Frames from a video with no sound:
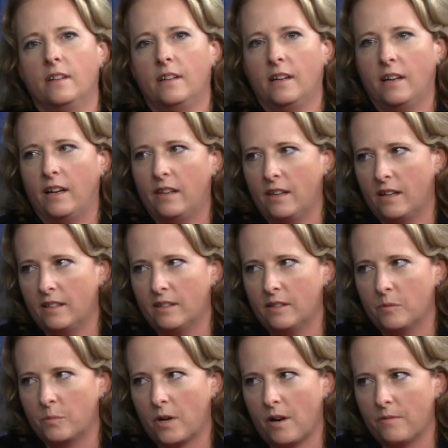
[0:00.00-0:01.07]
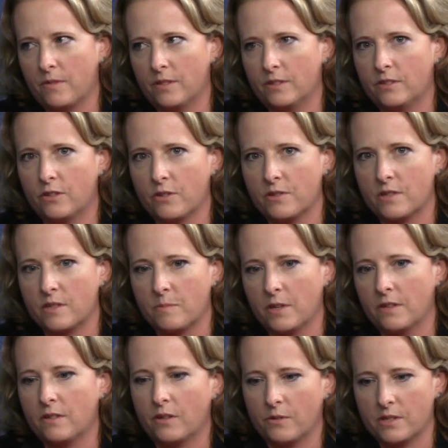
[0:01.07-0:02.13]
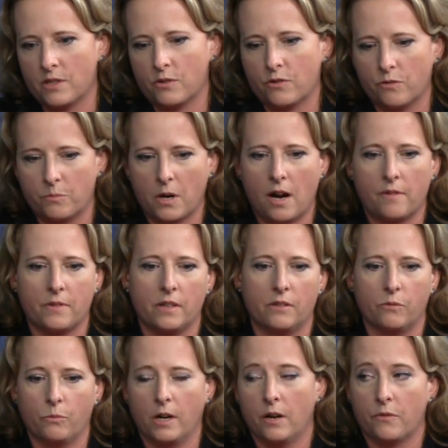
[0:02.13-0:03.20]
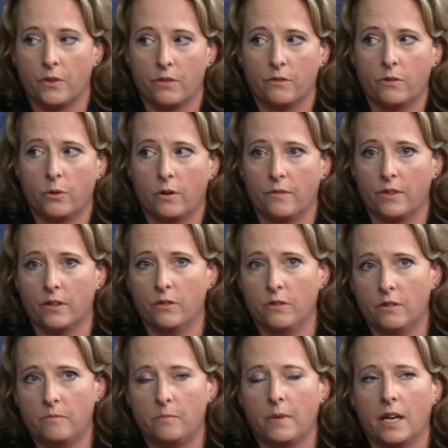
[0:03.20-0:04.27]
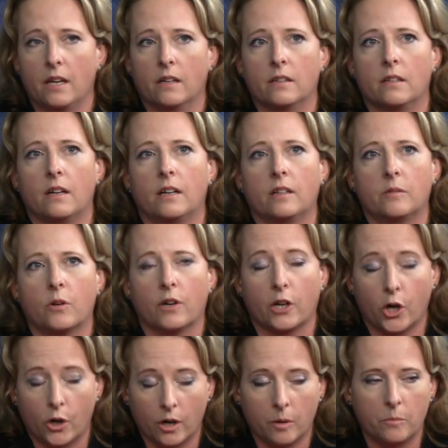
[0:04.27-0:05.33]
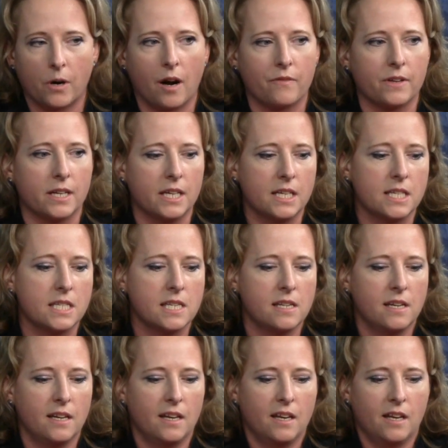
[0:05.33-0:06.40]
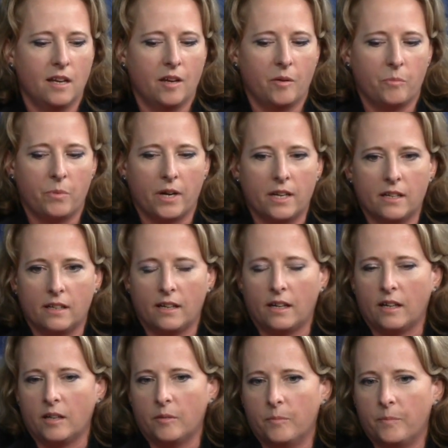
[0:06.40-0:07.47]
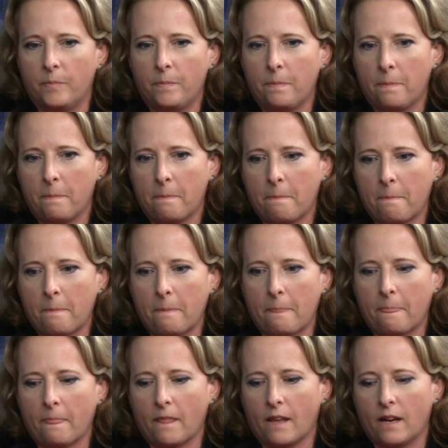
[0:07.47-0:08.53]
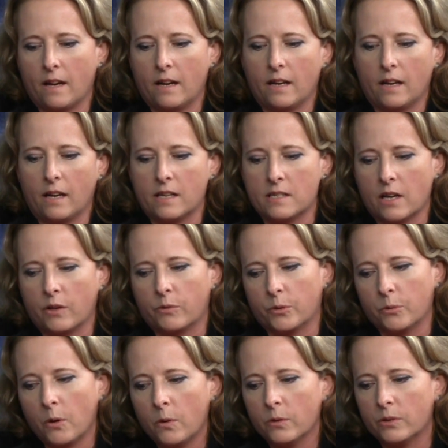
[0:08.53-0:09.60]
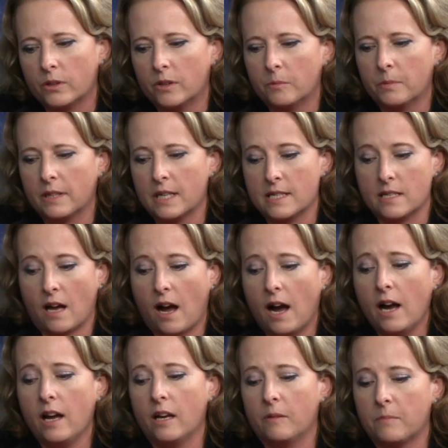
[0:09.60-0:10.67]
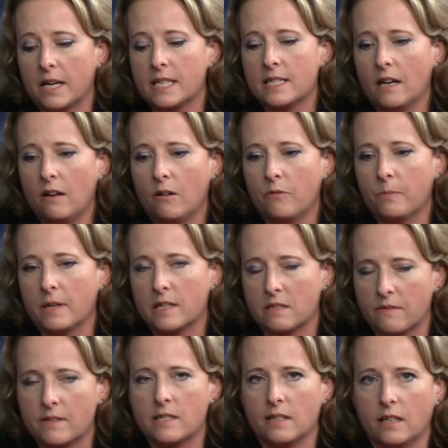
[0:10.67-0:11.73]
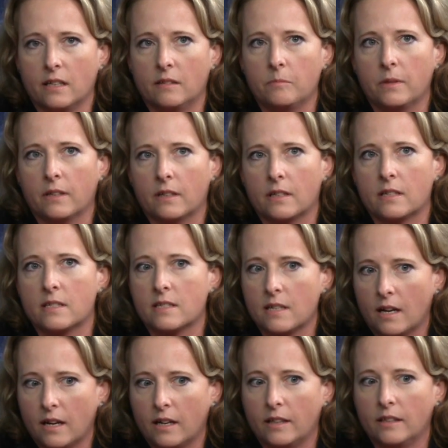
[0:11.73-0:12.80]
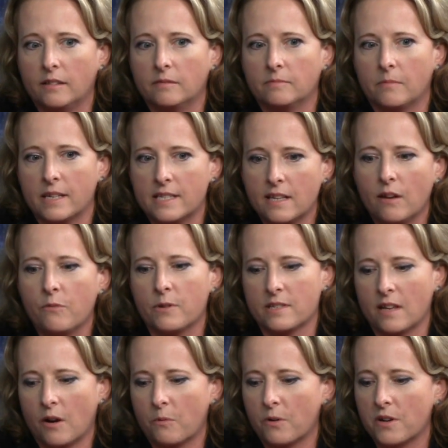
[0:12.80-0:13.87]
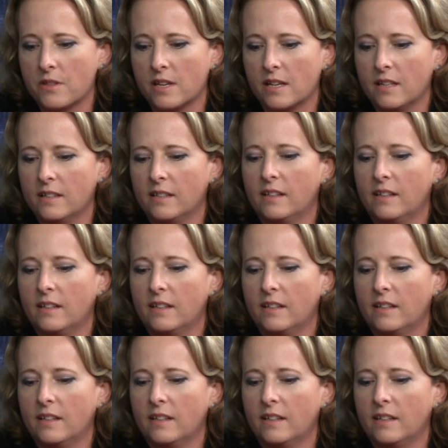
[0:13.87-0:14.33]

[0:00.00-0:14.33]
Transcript: and that the prophet Joseph Smith, you know, is a true prophet and whatever, whoever the main uh, current or prophet, current prophet yeah. is. Yeah. But um, as I grew older, because I myself, because of sin, because I myself was not worthy,